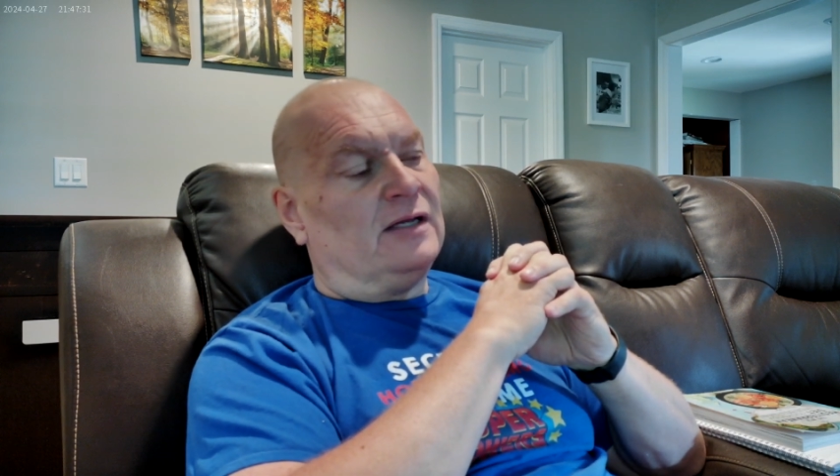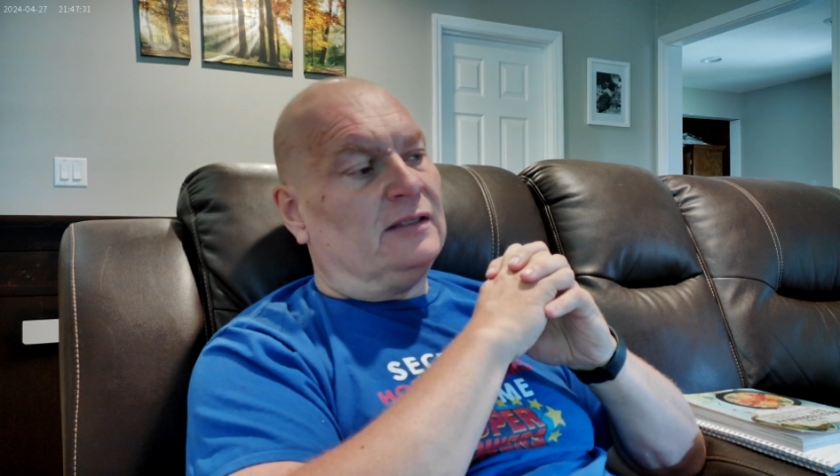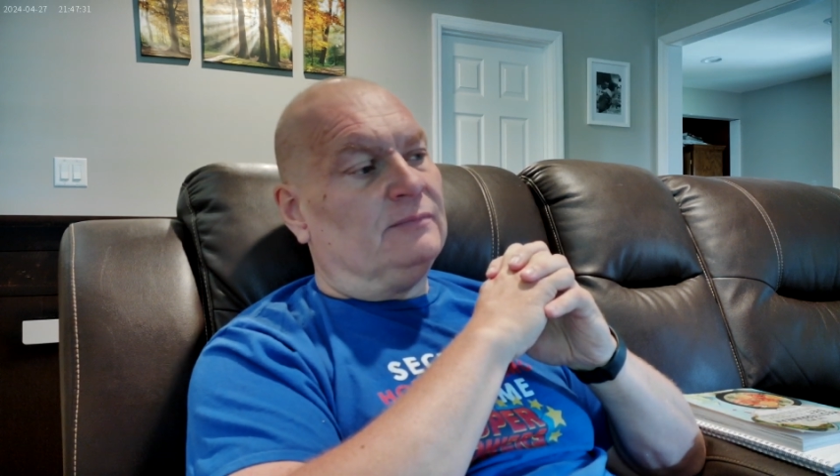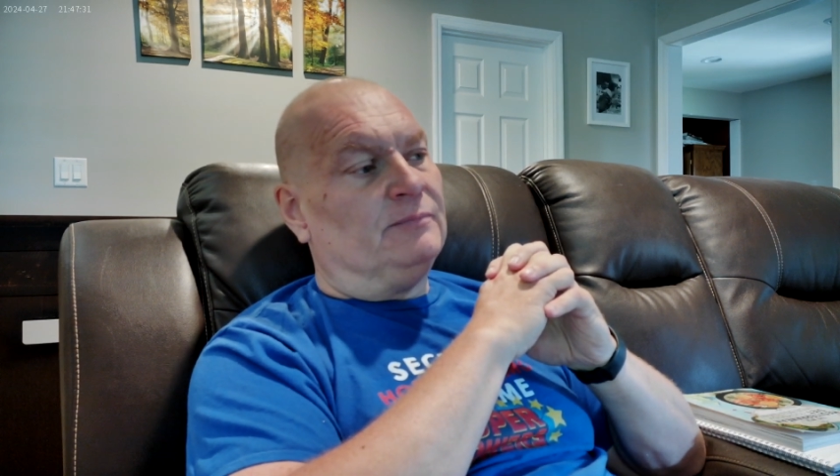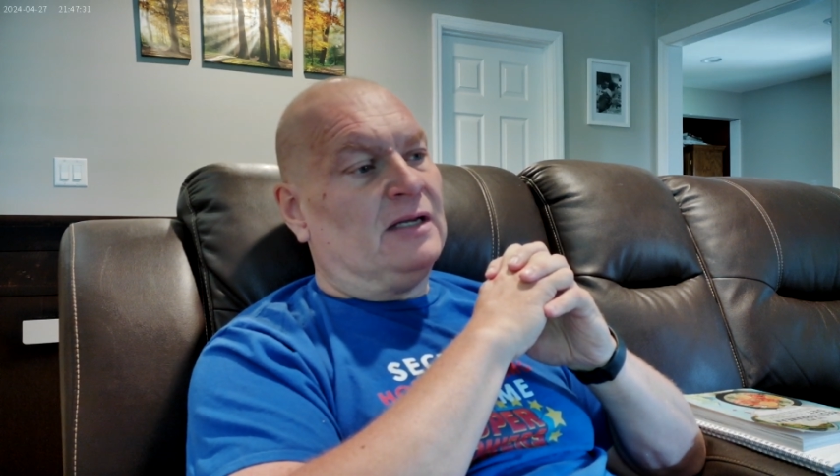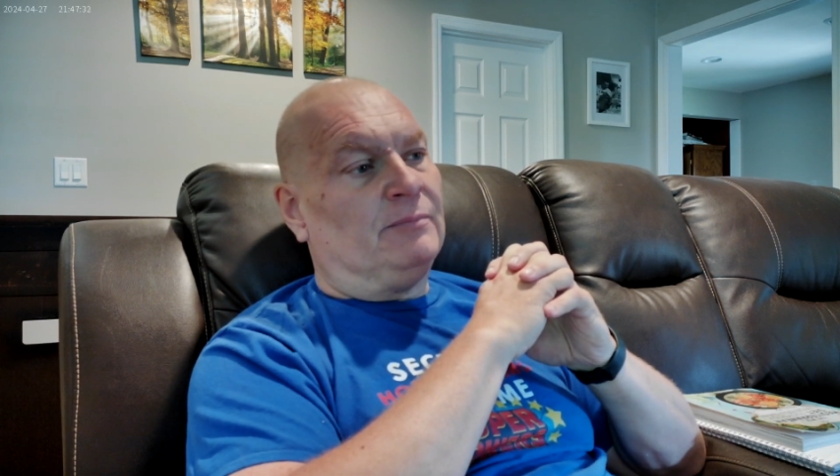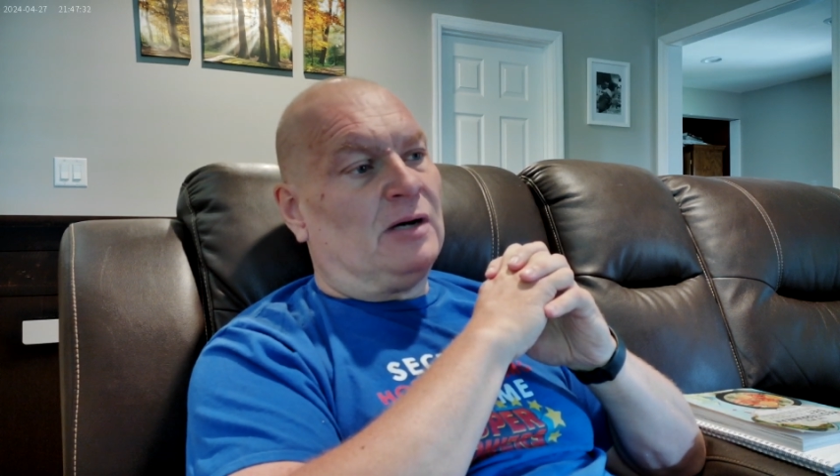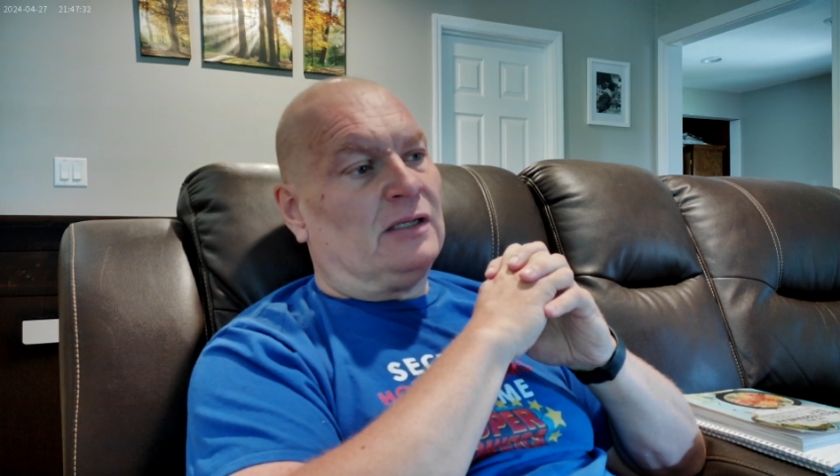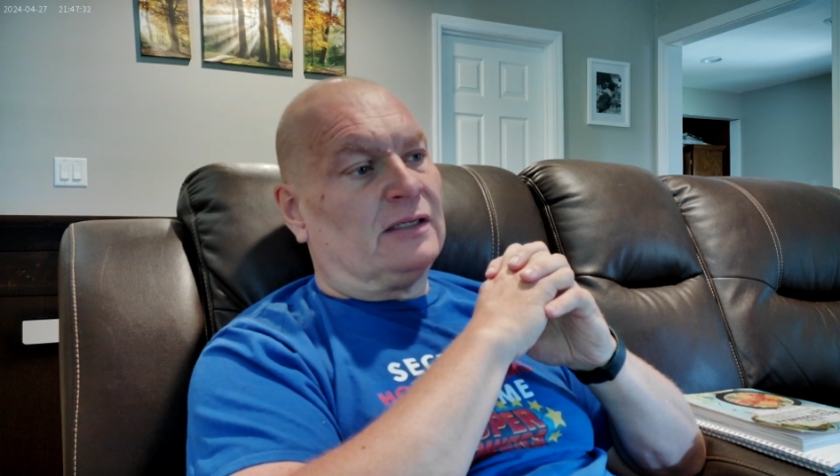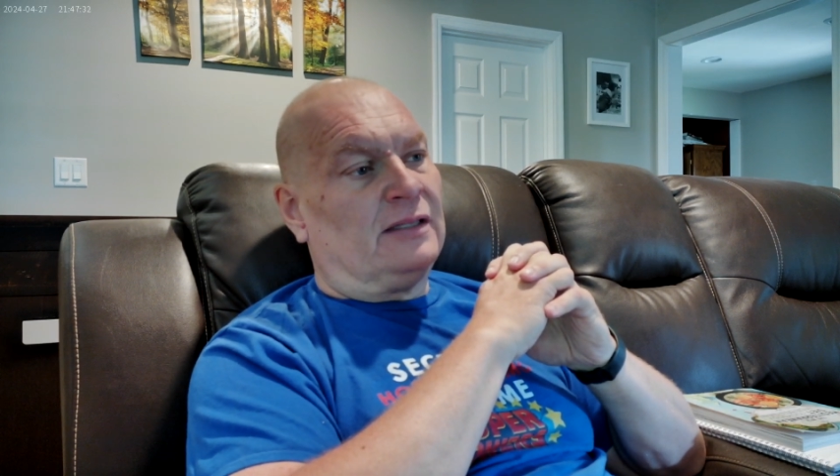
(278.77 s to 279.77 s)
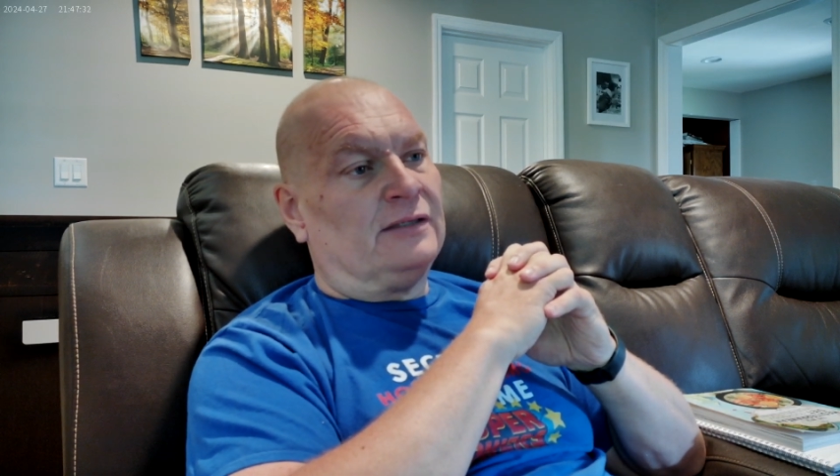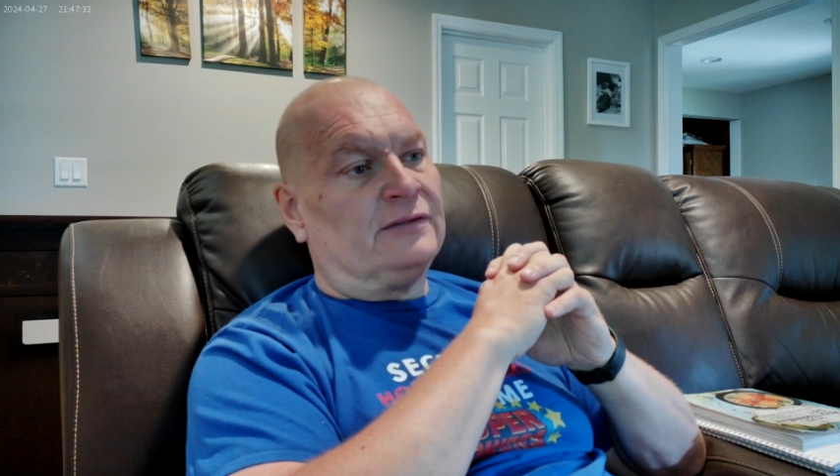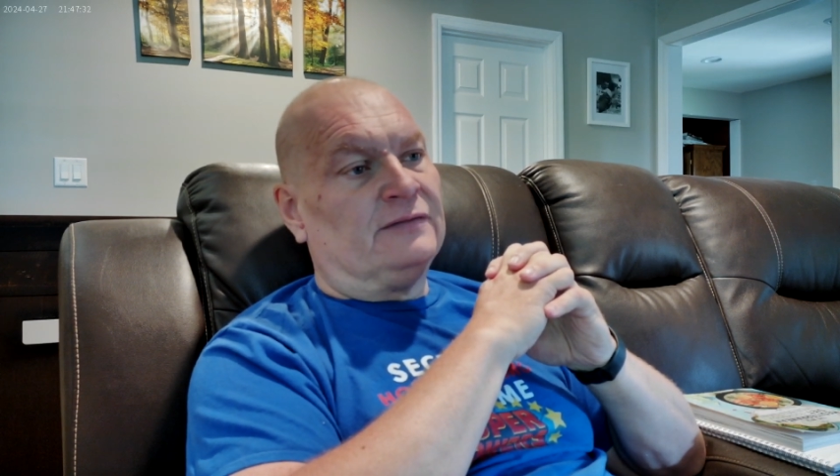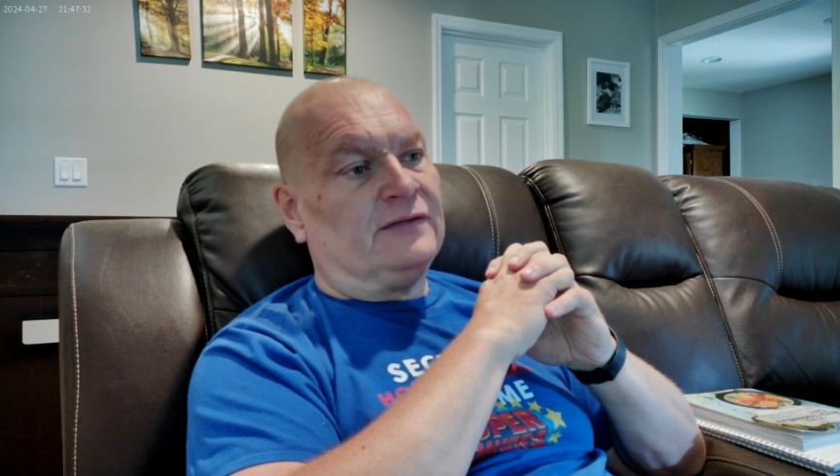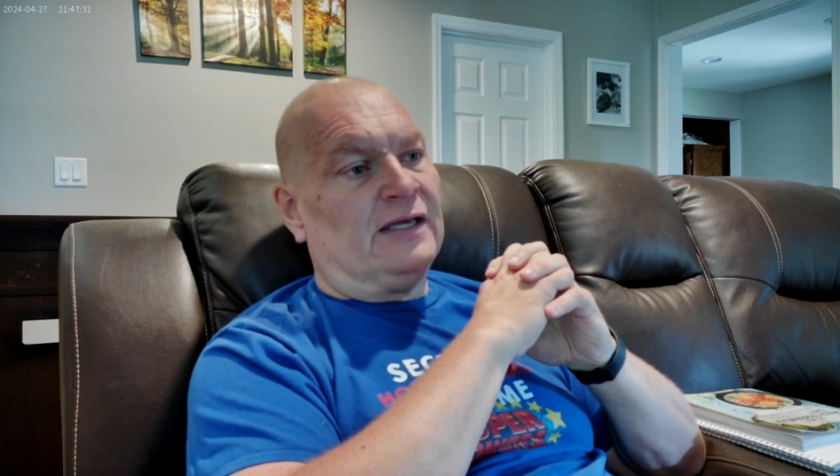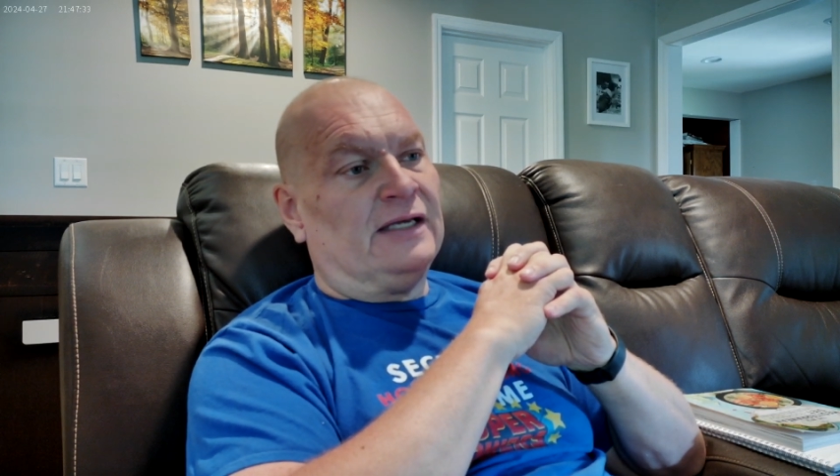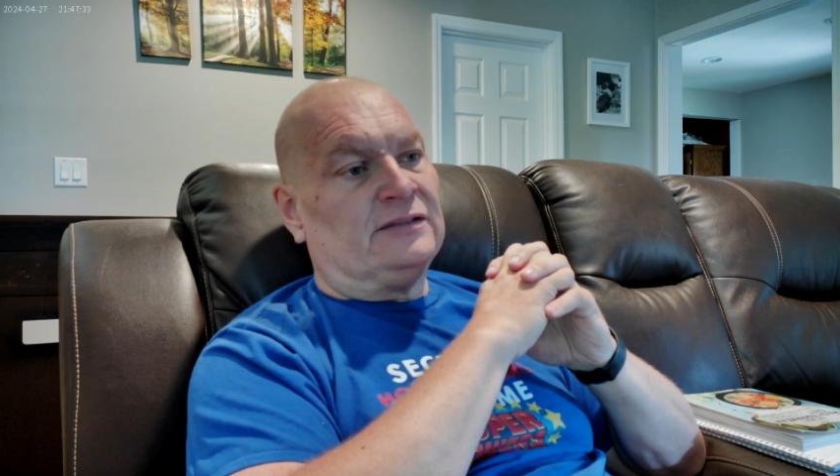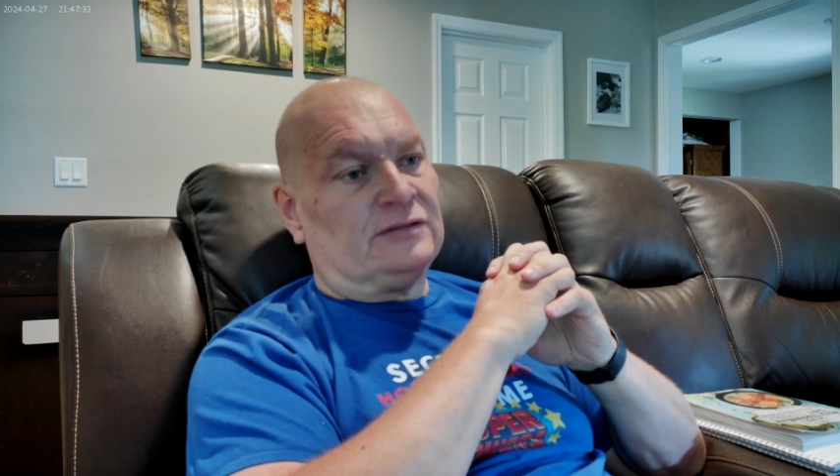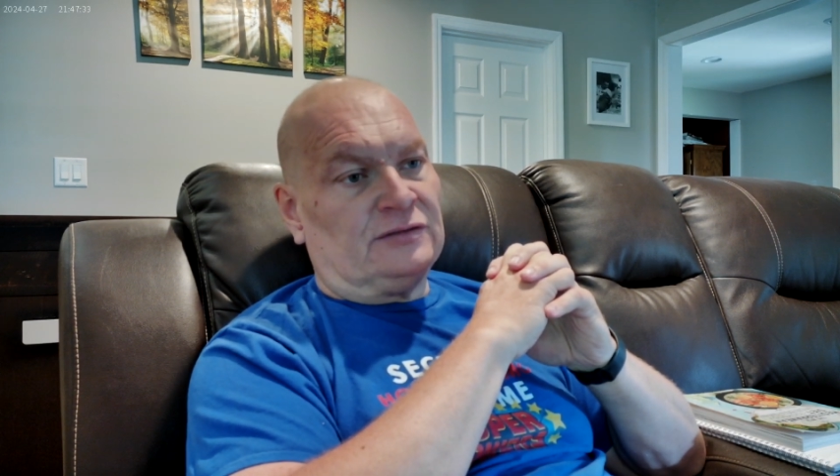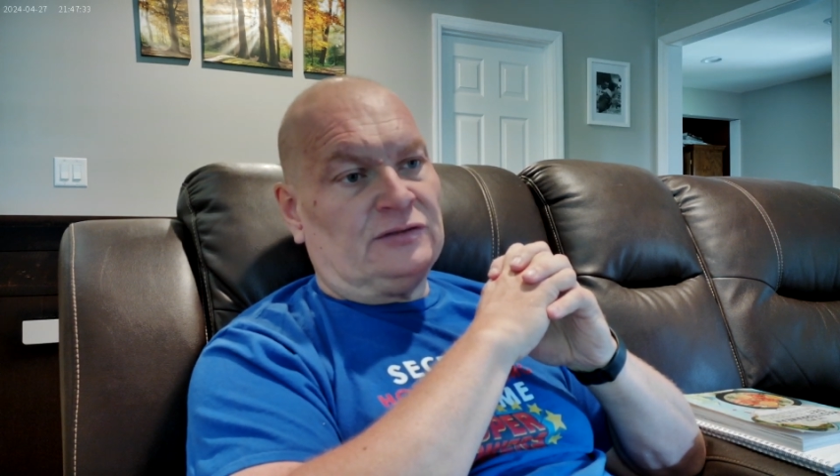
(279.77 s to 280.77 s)
that metabolic theory of
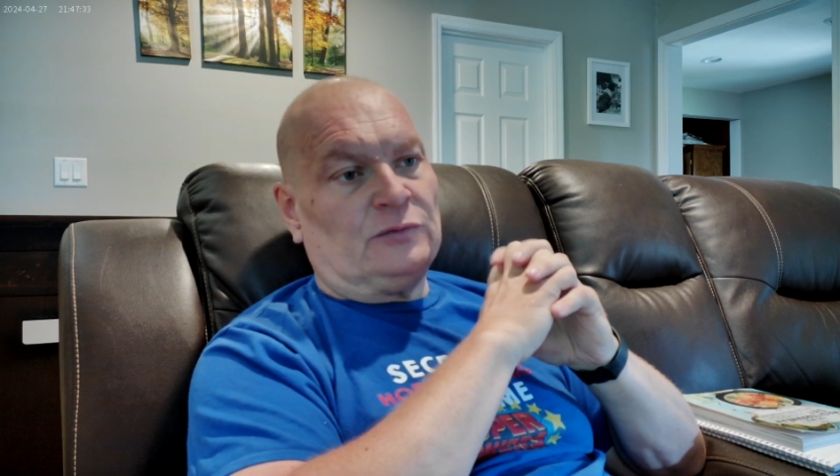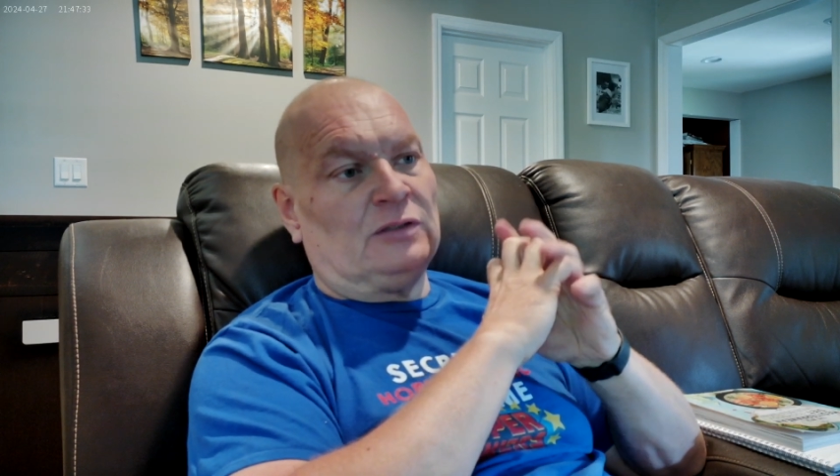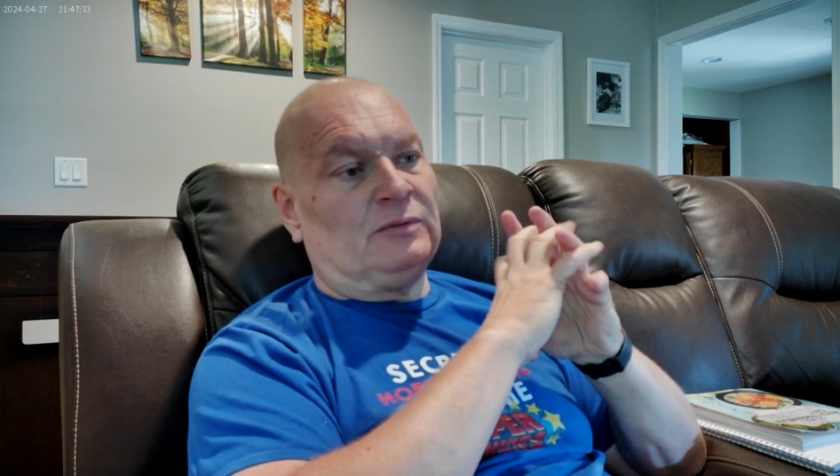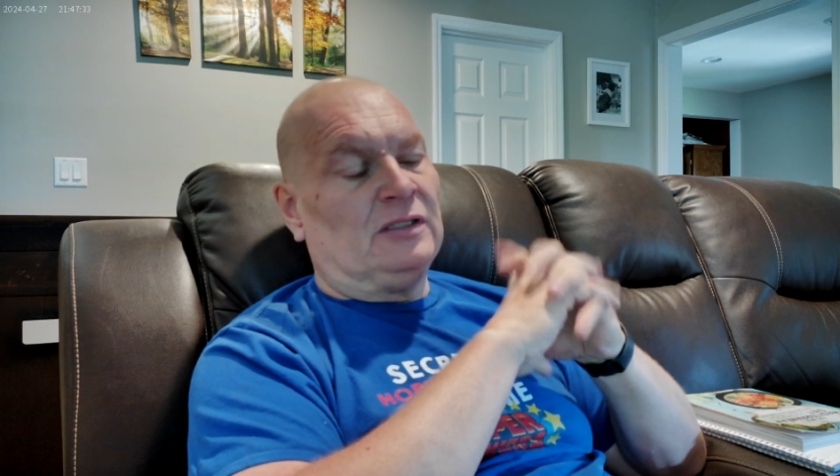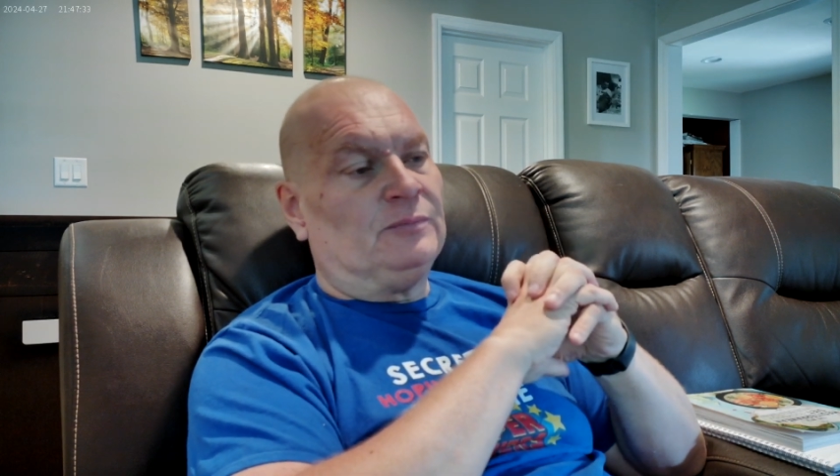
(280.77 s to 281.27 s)
cancer is you want to